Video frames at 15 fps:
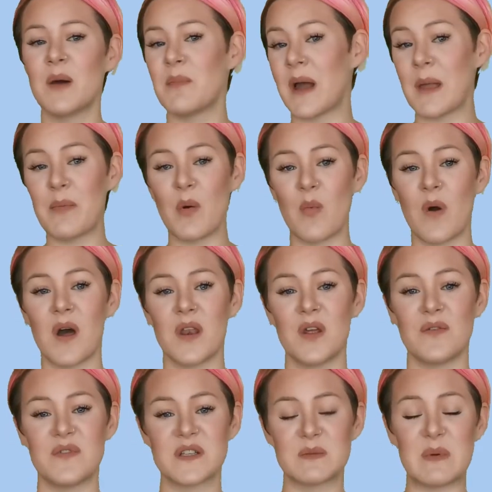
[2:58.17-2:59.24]
paper 1
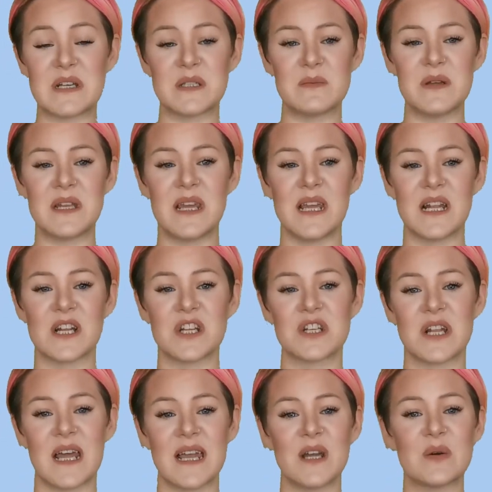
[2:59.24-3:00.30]
of the Specimen
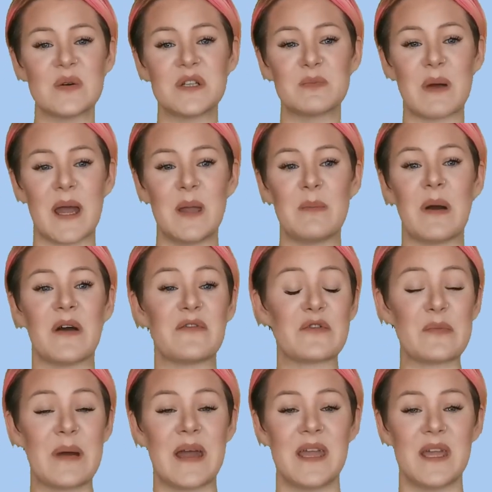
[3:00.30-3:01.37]
English Language paper from